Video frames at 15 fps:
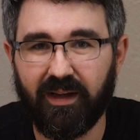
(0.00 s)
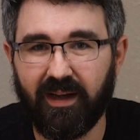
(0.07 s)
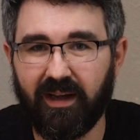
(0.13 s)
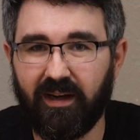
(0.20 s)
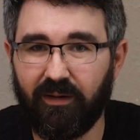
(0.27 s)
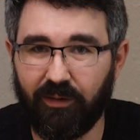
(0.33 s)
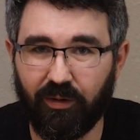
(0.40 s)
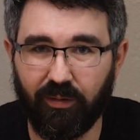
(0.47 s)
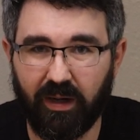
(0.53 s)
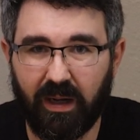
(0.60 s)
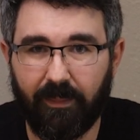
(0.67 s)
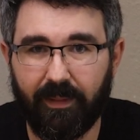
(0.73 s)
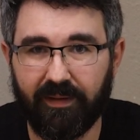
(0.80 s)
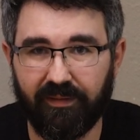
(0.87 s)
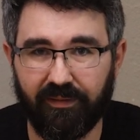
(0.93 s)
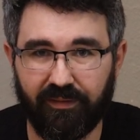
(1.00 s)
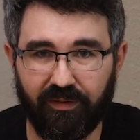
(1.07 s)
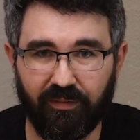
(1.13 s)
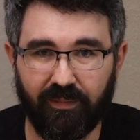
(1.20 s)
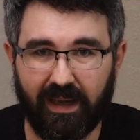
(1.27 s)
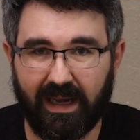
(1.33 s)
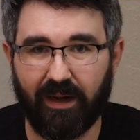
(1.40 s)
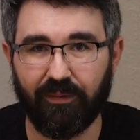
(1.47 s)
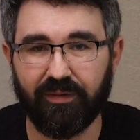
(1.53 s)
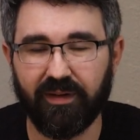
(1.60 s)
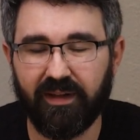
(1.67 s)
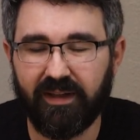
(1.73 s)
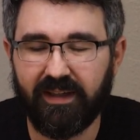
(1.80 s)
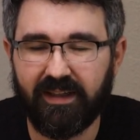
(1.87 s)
and it'll go up as you zoom out.